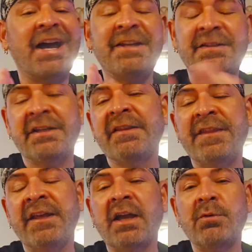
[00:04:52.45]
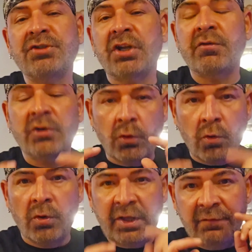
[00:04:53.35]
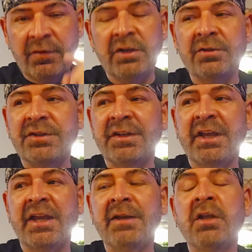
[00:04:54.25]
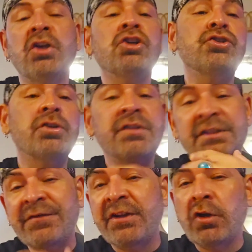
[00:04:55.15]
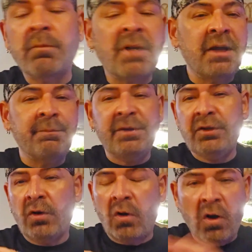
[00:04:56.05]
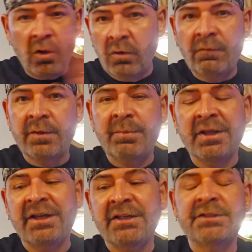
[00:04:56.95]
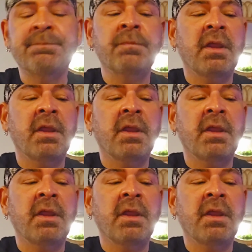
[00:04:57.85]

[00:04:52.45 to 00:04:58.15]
I didn't think I was going to record a video today, so this video might be all over the place.